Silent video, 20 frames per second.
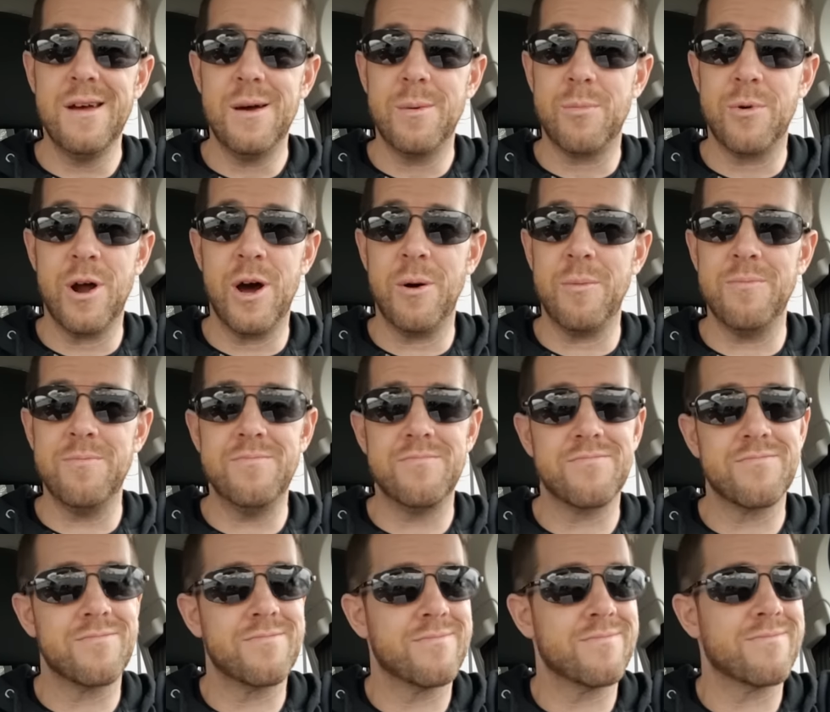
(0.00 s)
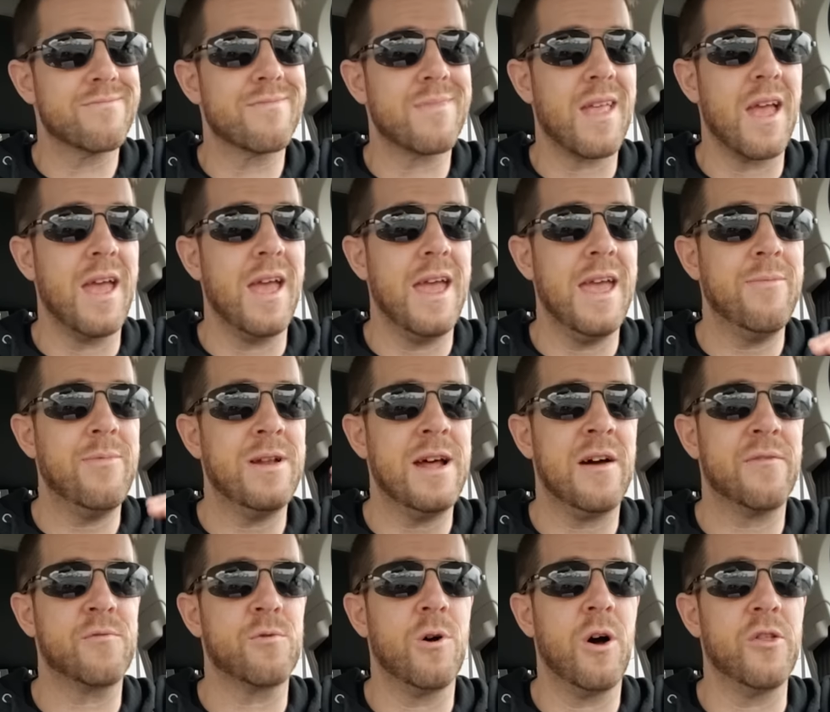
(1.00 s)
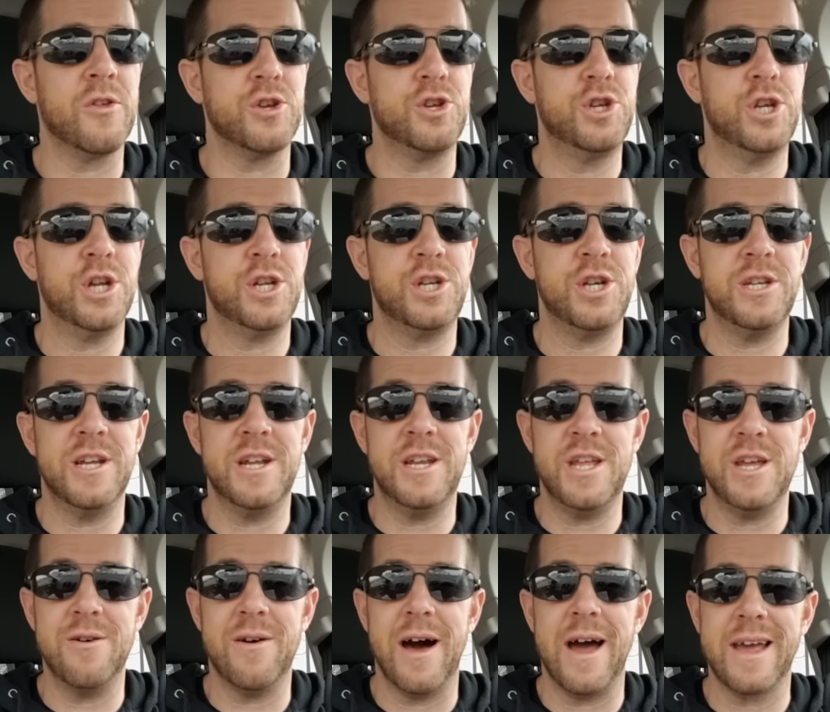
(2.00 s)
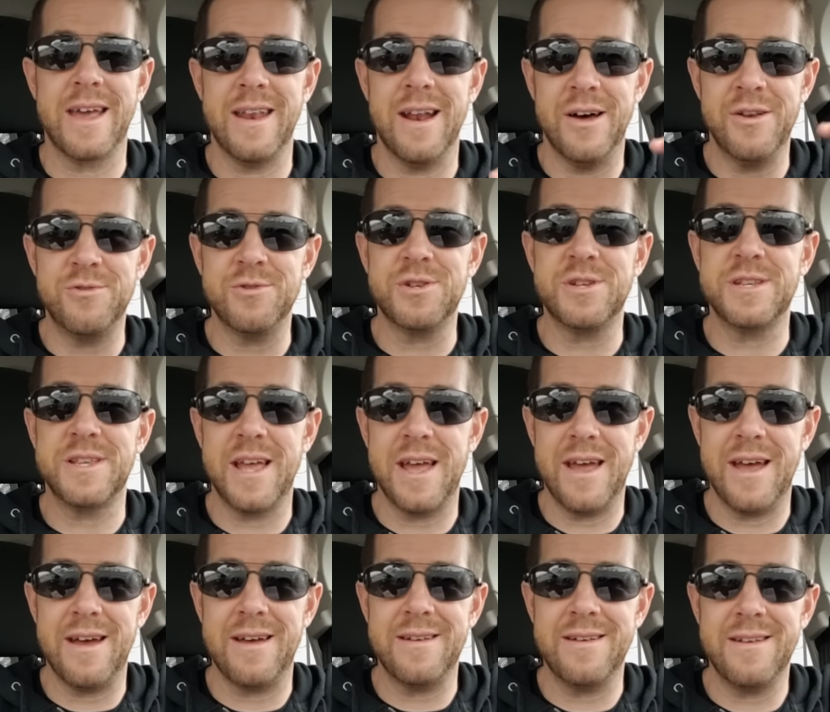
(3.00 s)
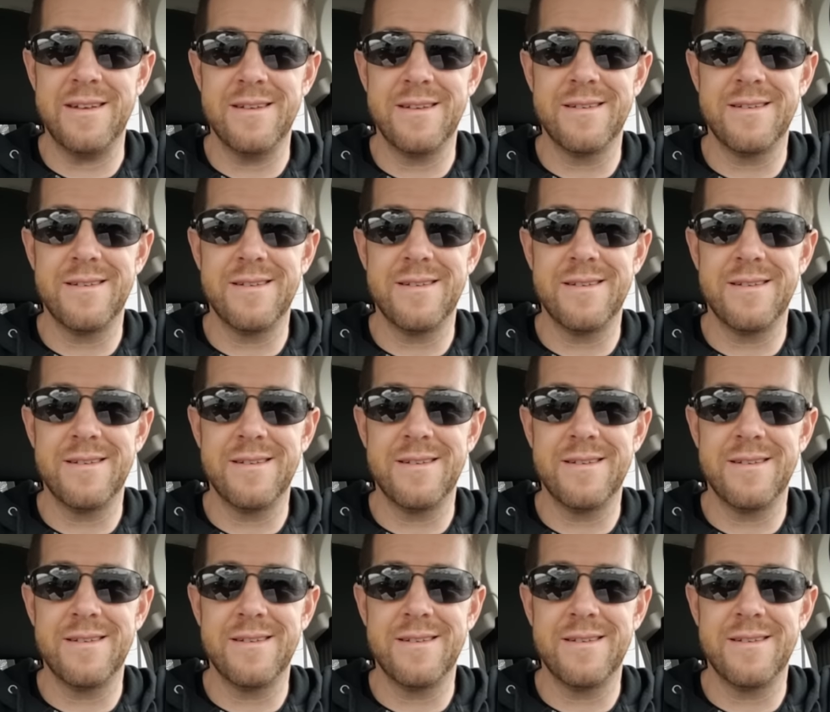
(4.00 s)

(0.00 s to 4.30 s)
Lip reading: Bro, even after all the shit she did to you, I can understand